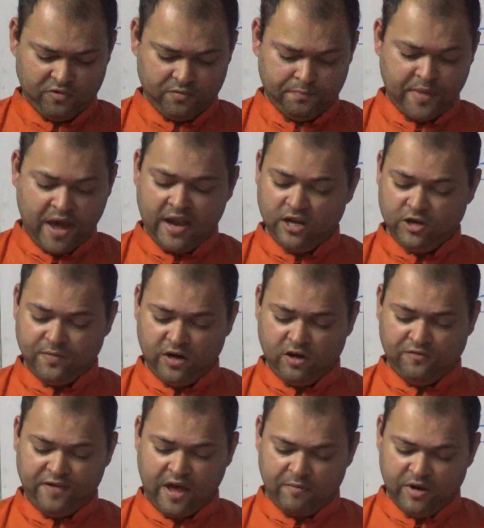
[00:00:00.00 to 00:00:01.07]
Management
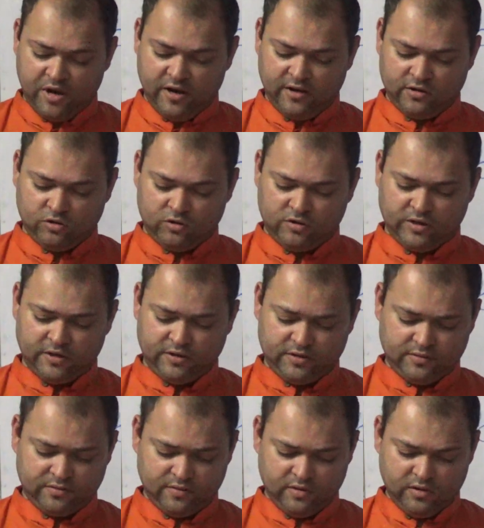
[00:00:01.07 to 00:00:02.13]
of family resources,